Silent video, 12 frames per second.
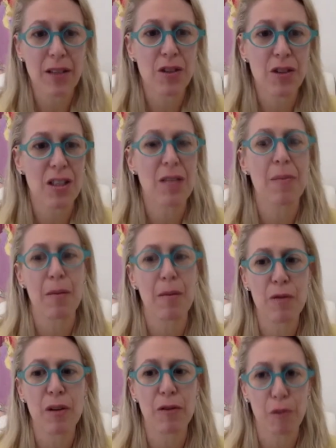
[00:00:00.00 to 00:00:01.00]
It's just about
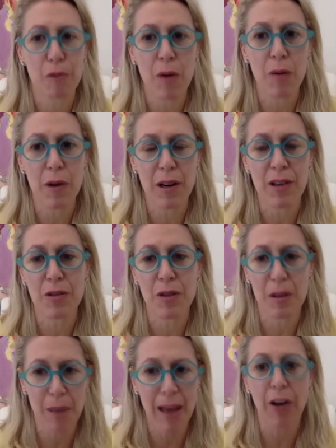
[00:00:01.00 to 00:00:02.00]
moving forward and
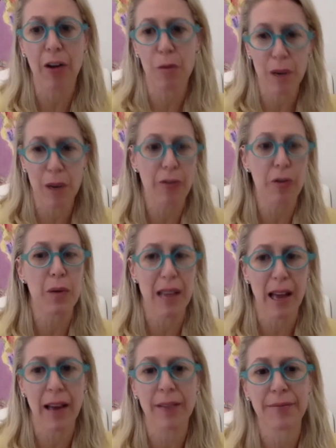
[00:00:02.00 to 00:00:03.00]
doing better whenever we
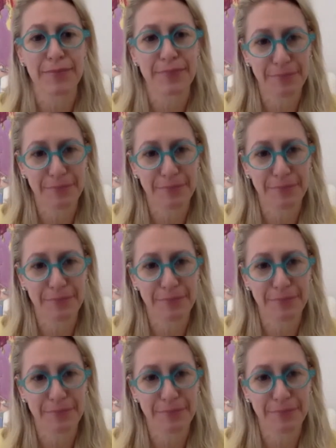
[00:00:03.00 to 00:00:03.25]
can.